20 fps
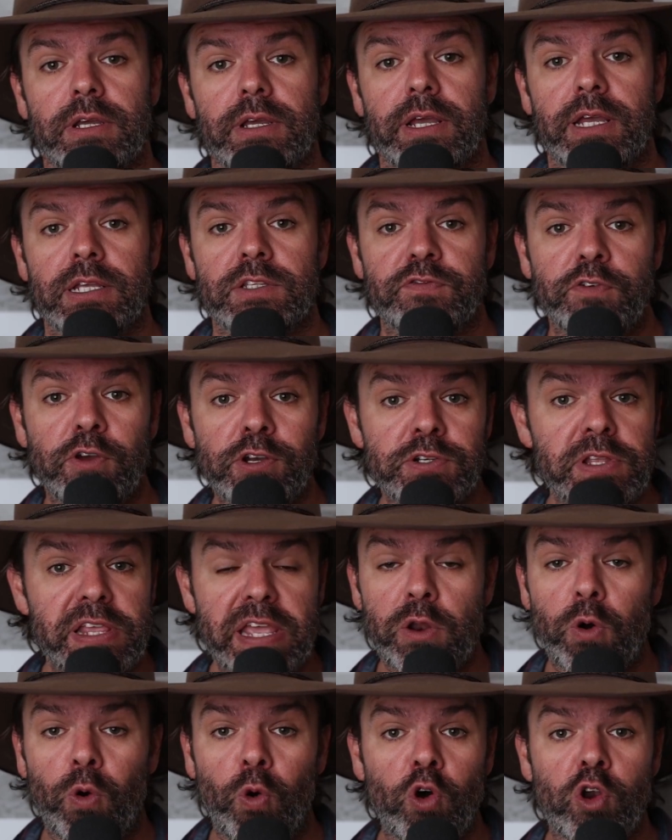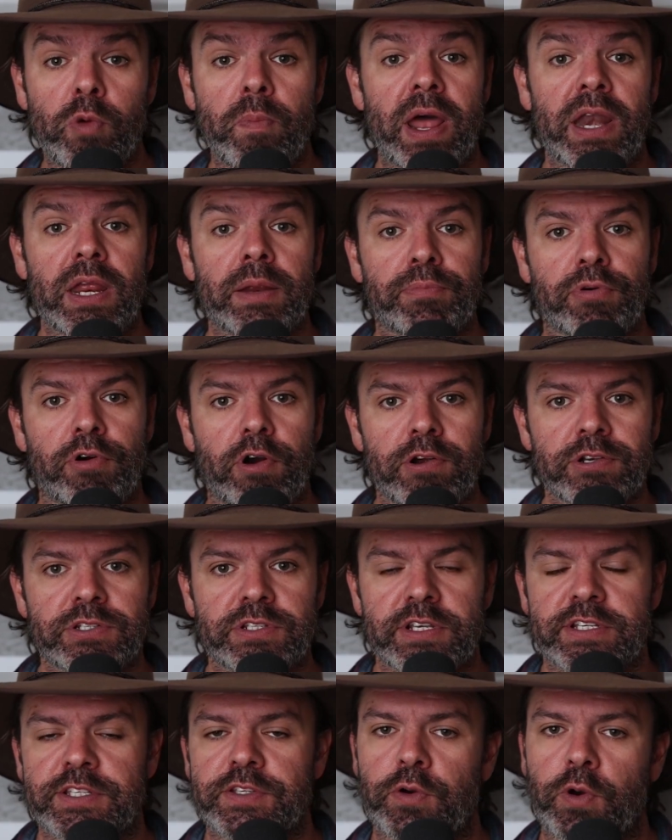It's virtually an automatic
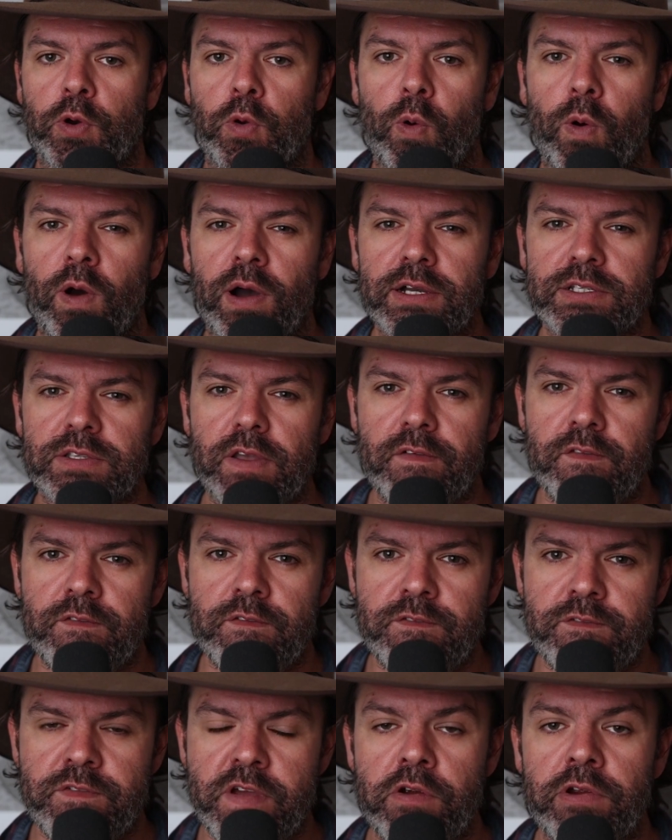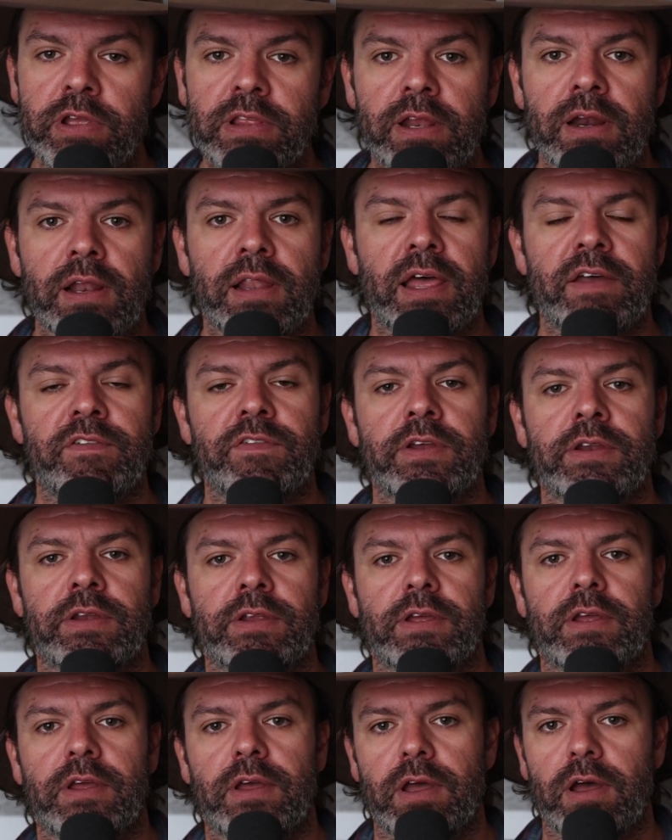process that requires very little effort
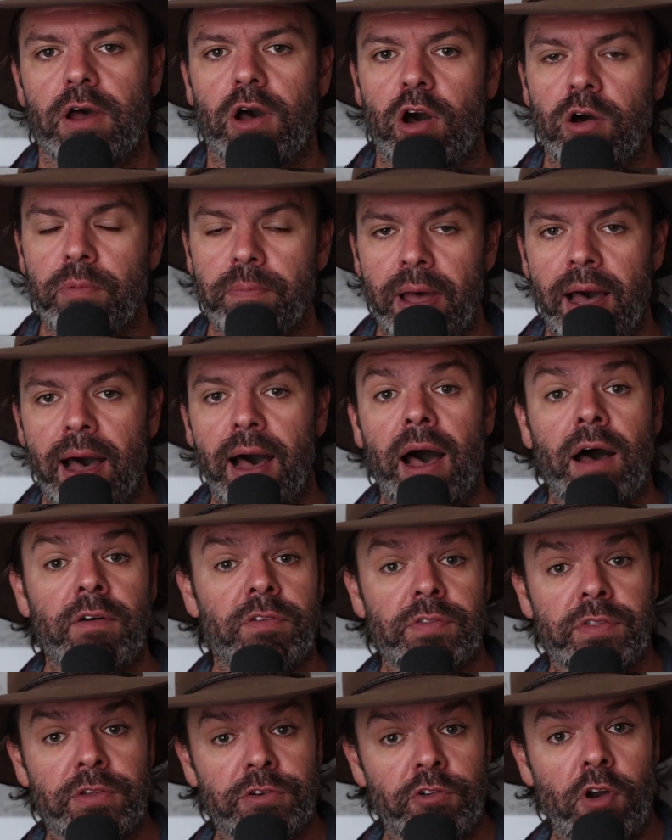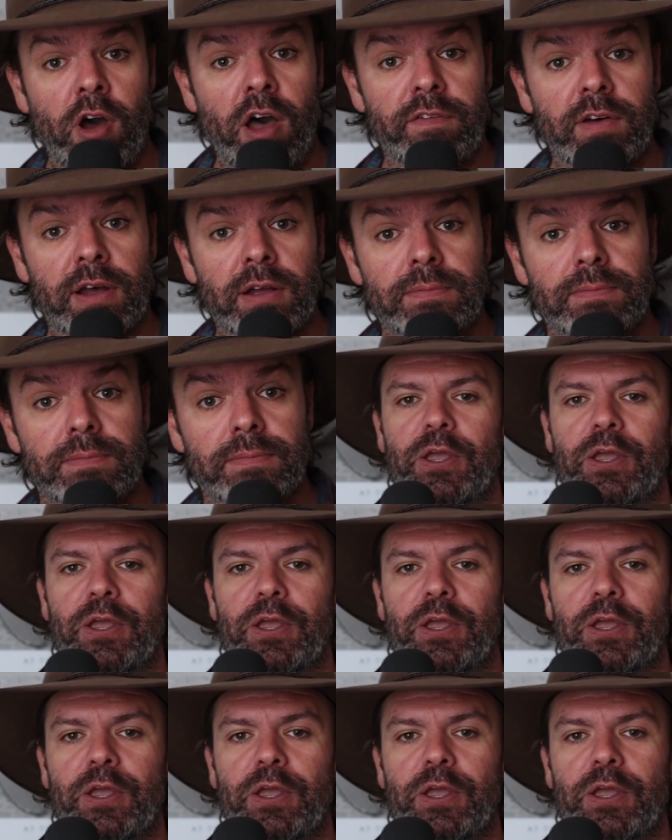on behalf of the driver.